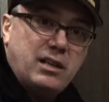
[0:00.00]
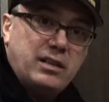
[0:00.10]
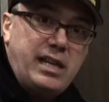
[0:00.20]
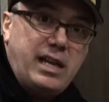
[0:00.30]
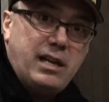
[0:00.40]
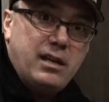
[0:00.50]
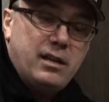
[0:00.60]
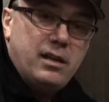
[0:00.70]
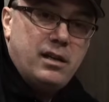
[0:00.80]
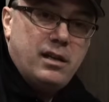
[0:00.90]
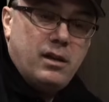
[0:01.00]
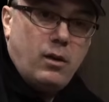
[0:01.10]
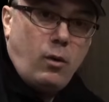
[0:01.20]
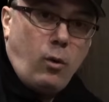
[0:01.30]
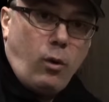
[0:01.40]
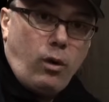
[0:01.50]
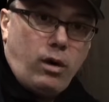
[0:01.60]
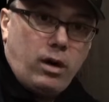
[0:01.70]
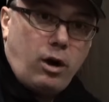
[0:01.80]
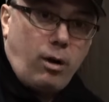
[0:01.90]
a leak.
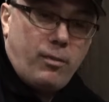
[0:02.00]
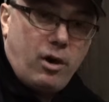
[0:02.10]
or a carbon